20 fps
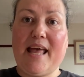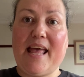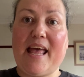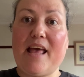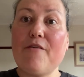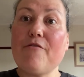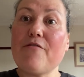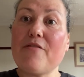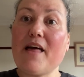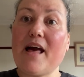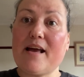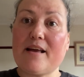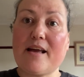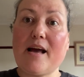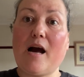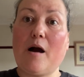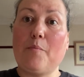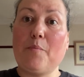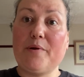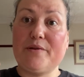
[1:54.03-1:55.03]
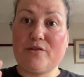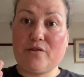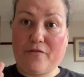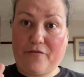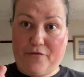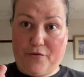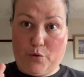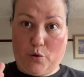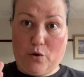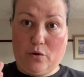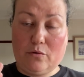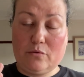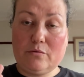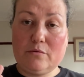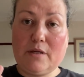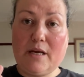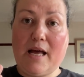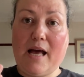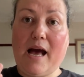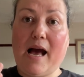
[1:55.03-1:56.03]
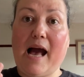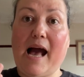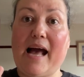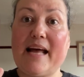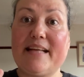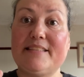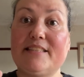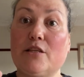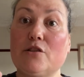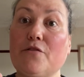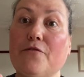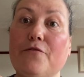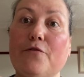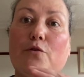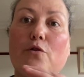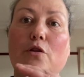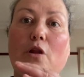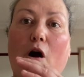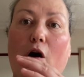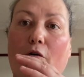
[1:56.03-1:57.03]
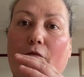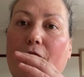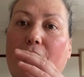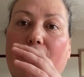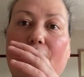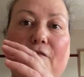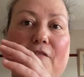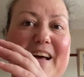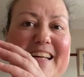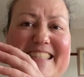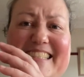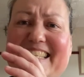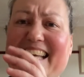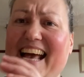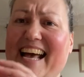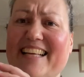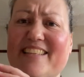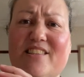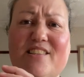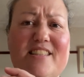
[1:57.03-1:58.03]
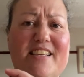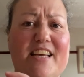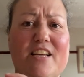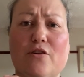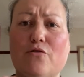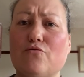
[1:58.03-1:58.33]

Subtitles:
if that cup is full and it's full of fantastic,